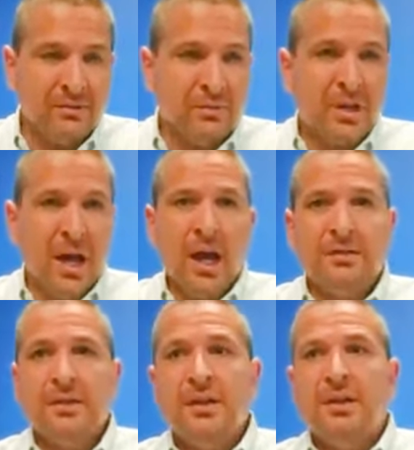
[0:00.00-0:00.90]
Do
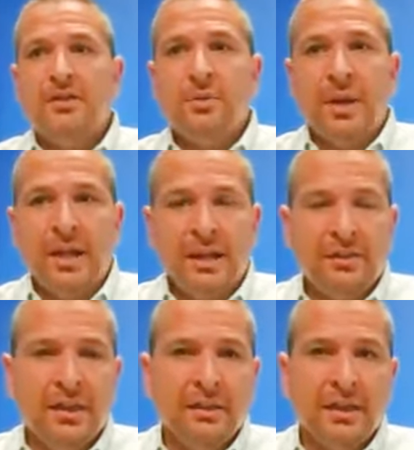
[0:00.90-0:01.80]
not do
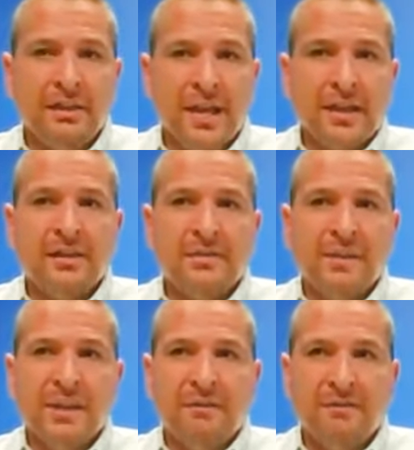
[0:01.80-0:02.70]
anything that
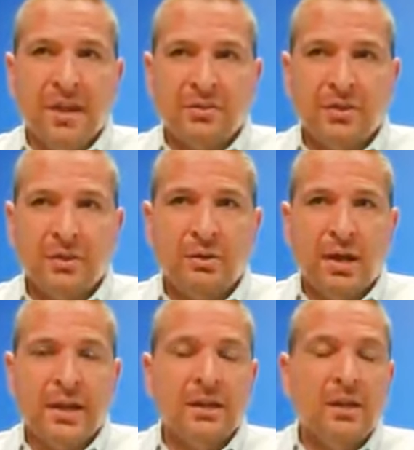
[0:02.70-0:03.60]
negatively affects your
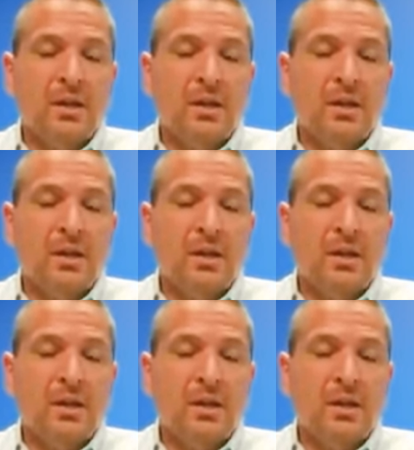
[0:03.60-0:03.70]
credit